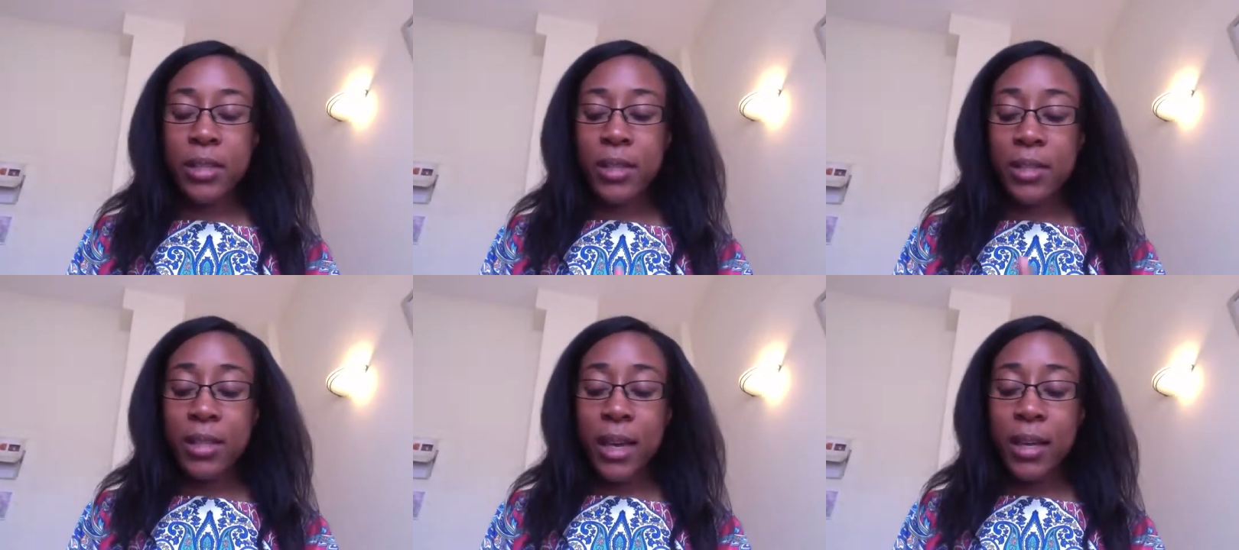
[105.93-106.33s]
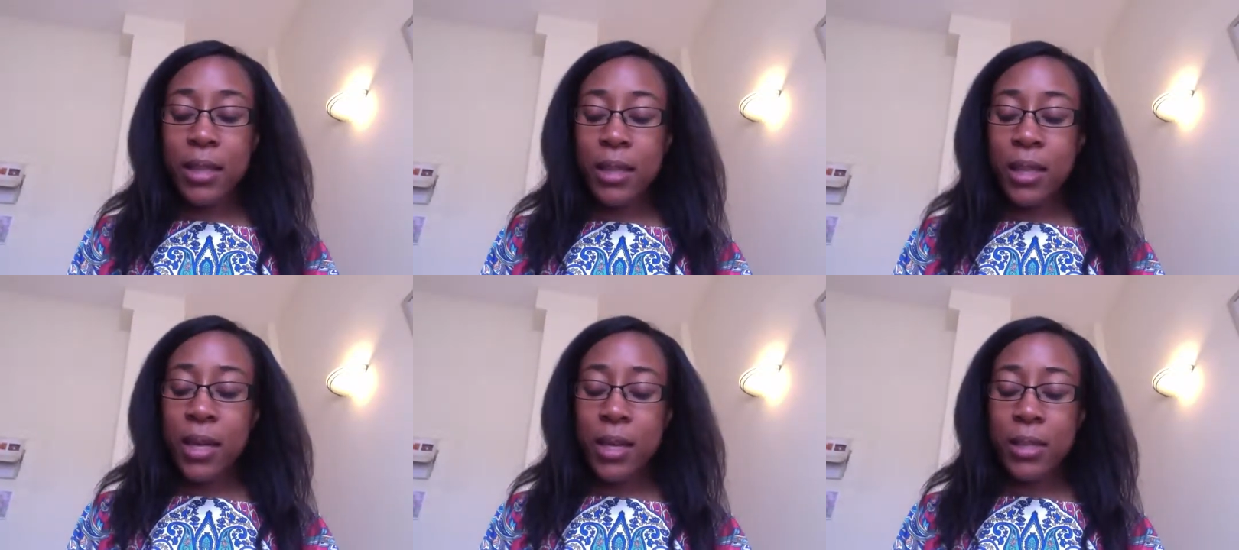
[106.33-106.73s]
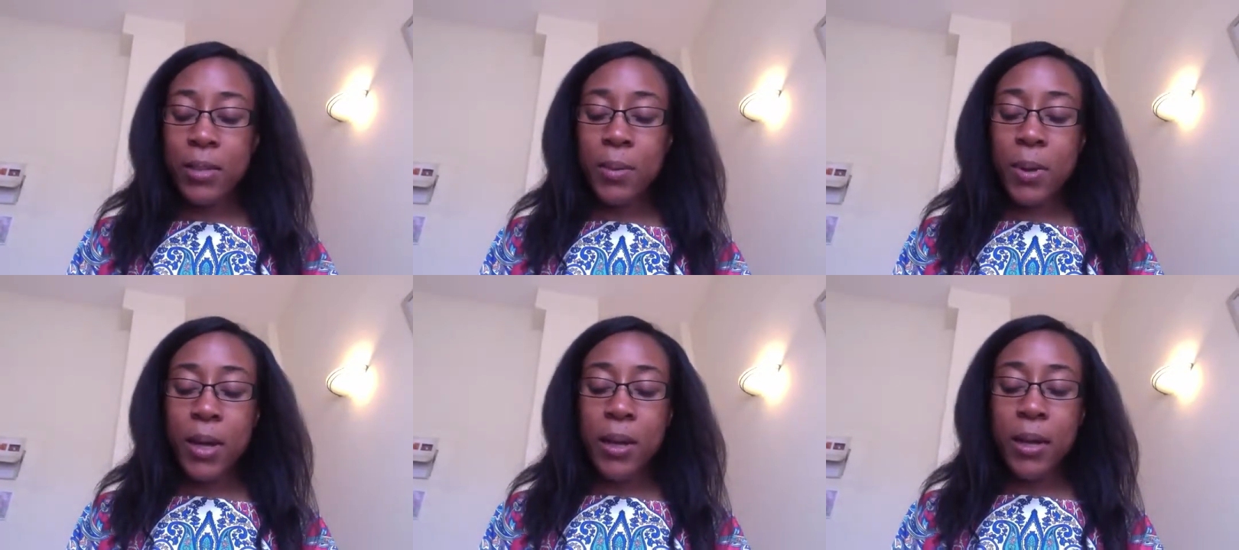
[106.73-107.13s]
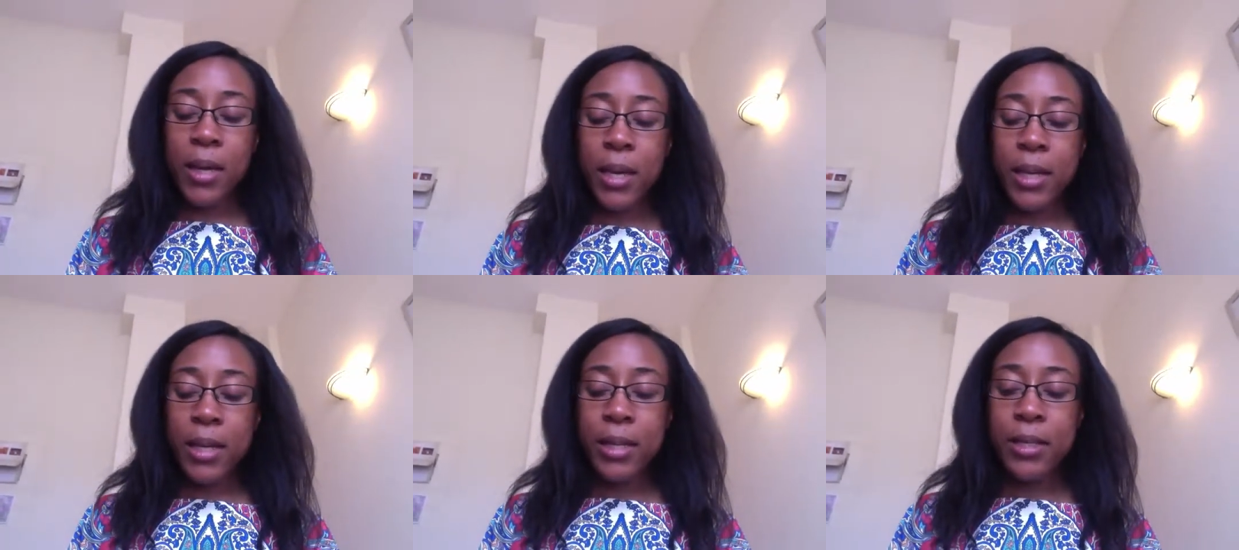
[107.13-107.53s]
The second thing as well
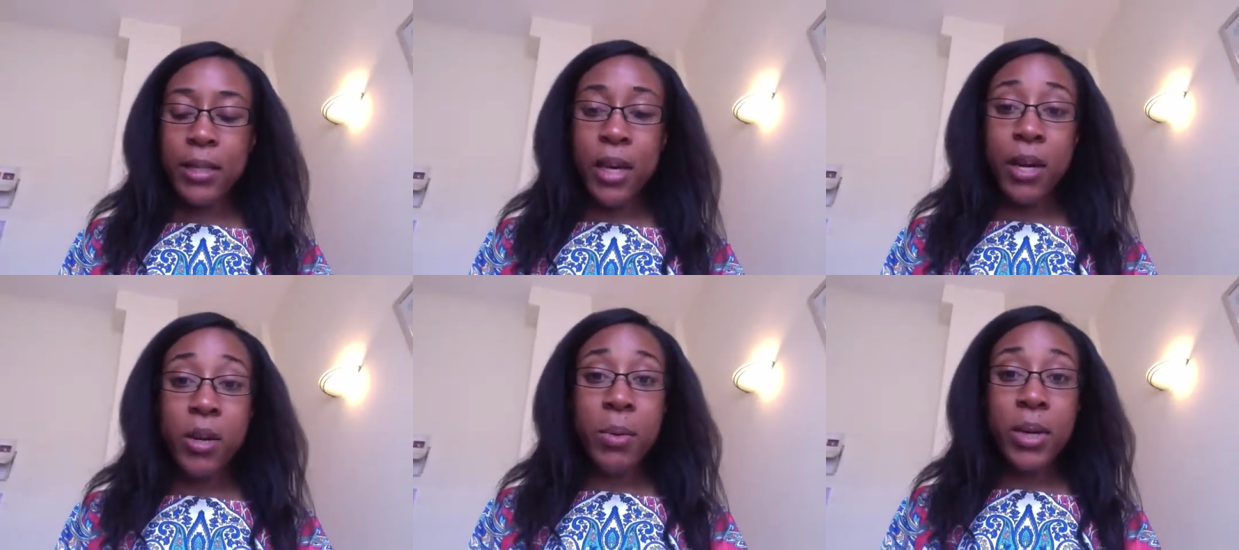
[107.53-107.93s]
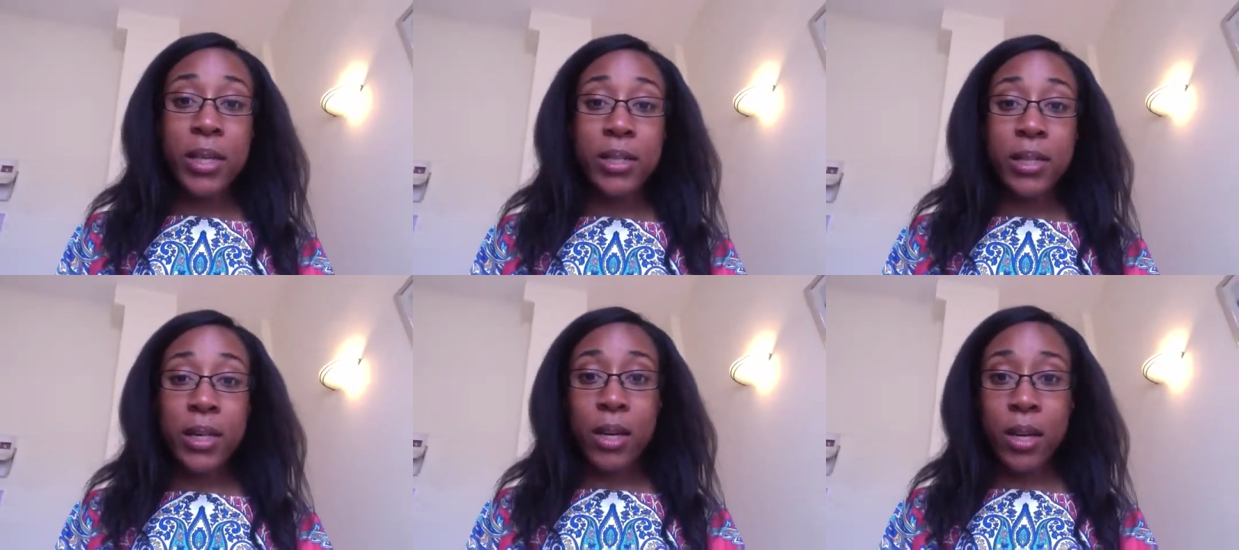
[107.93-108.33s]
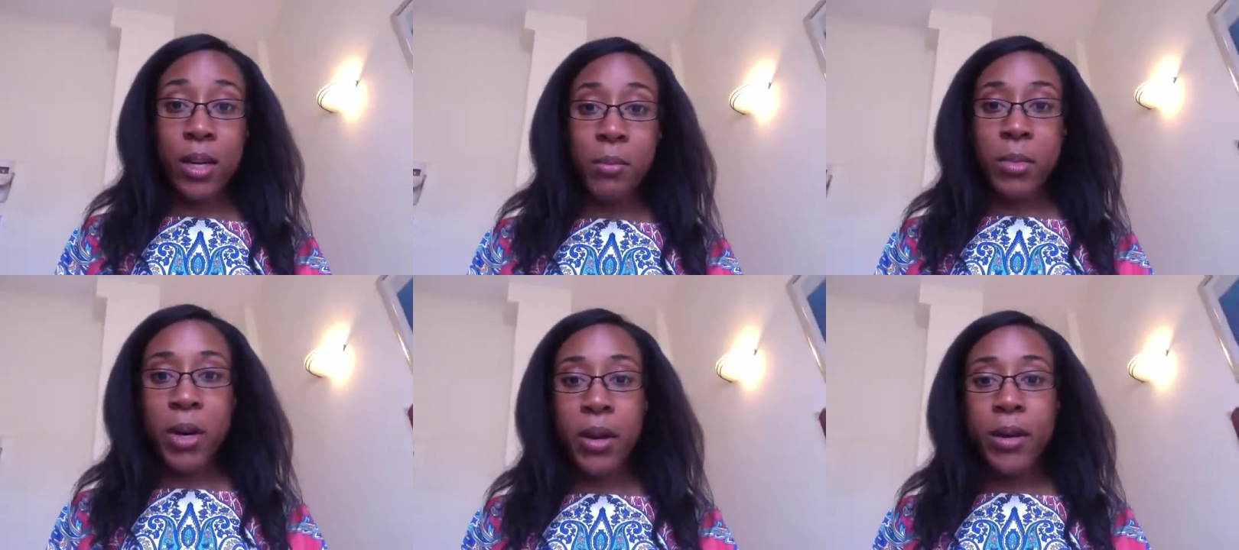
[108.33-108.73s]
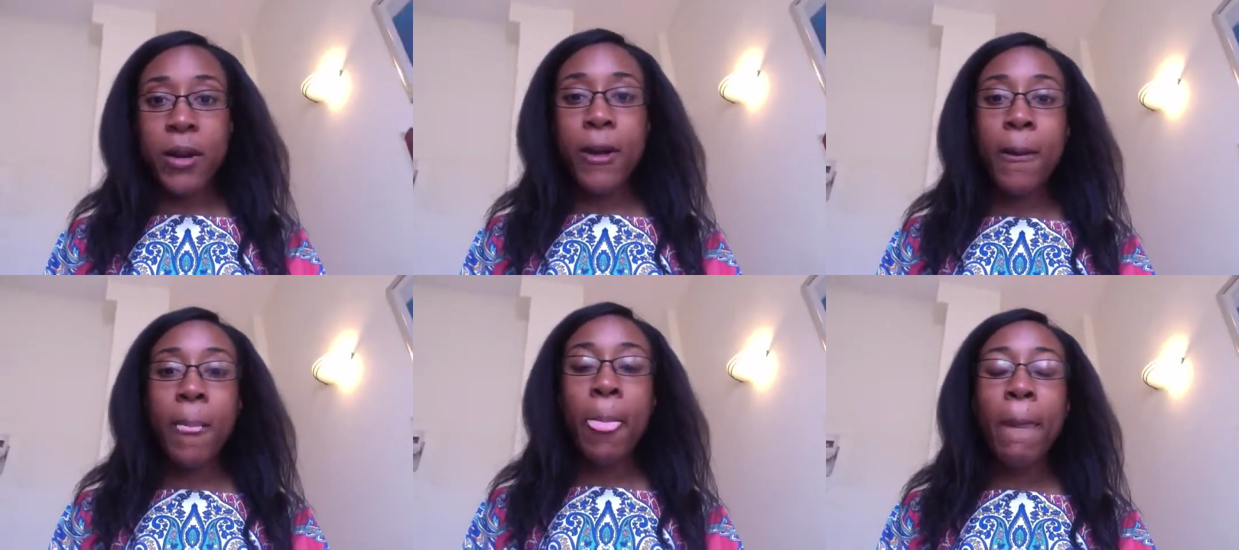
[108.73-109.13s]
is I don't know what it's like in
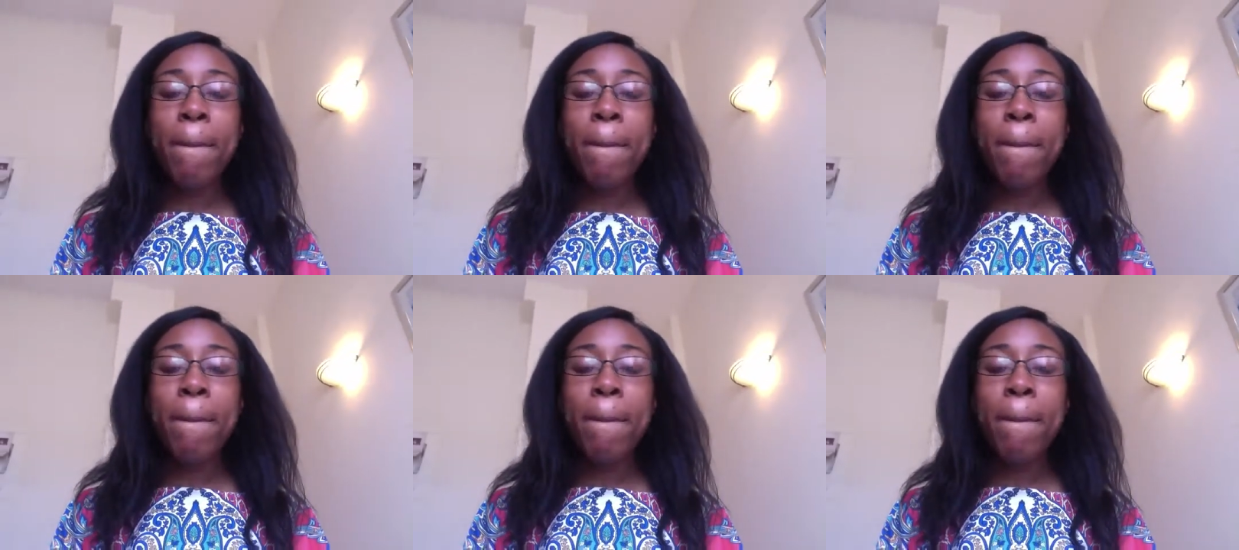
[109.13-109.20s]
America,